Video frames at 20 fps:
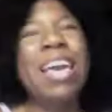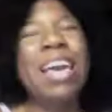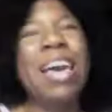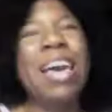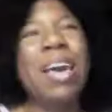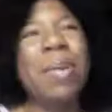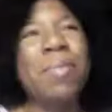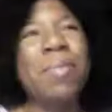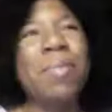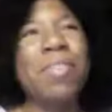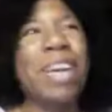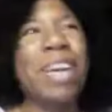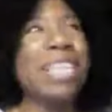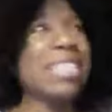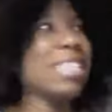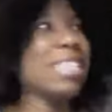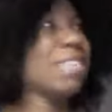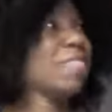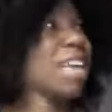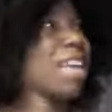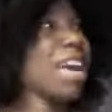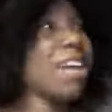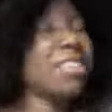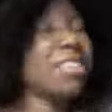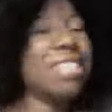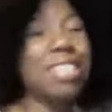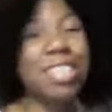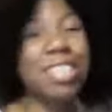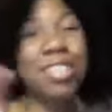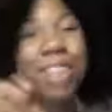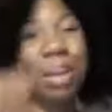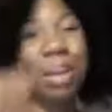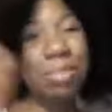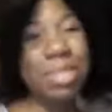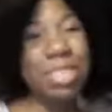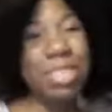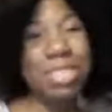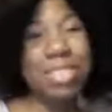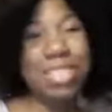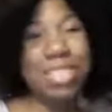If I had to leave the house, I just wrapped
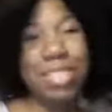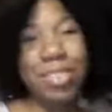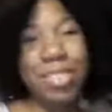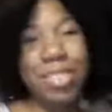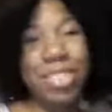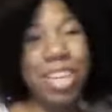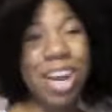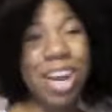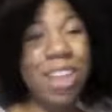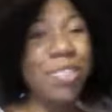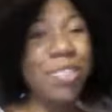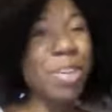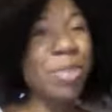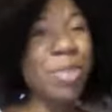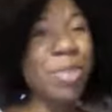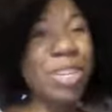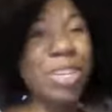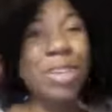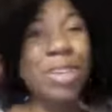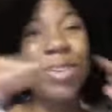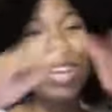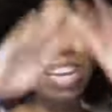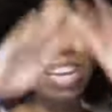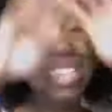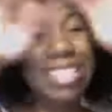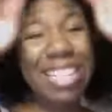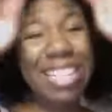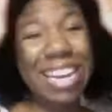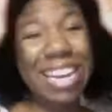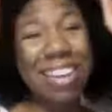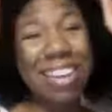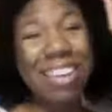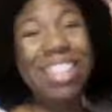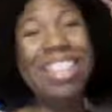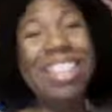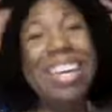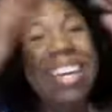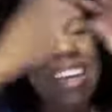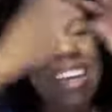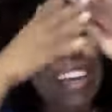it in a silk scarf, and no one knew I had Sahara
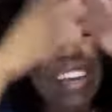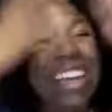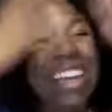clay